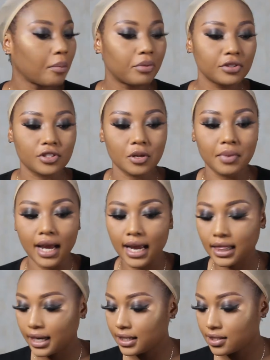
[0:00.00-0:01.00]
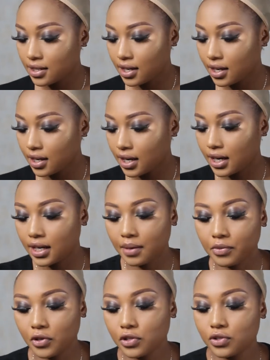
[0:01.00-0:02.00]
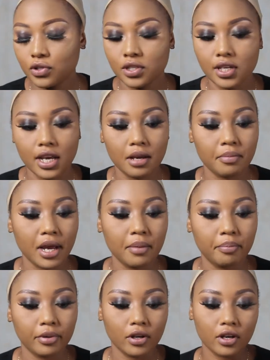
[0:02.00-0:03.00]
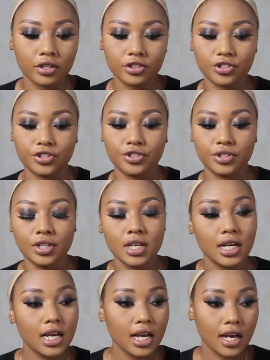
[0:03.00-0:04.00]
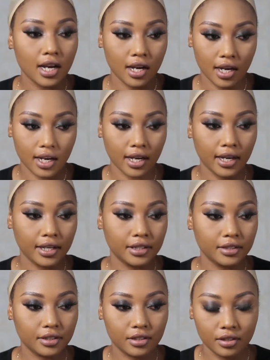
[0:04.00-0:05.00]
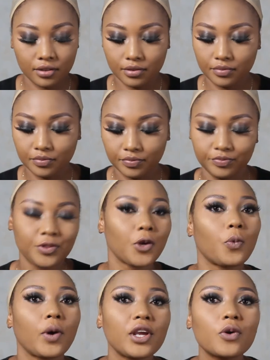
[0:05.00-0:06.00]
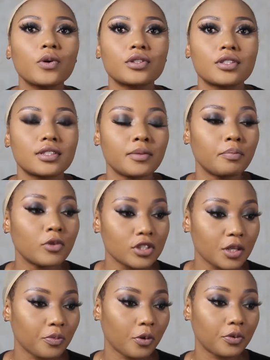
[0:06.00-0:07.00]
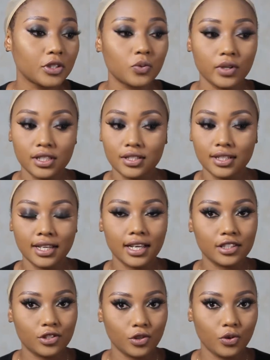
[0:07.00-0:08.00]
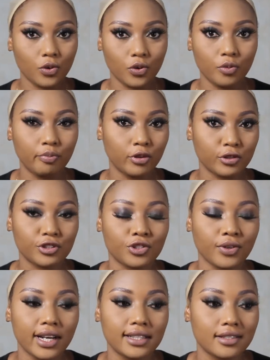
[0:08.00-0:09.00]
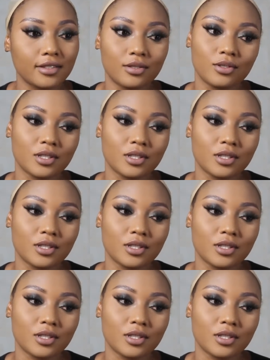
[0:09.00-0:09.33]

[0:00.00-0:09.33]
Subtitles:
put some highlighter, and I'm going to take my blush, and when you want the most appropriate way to get your blush right is to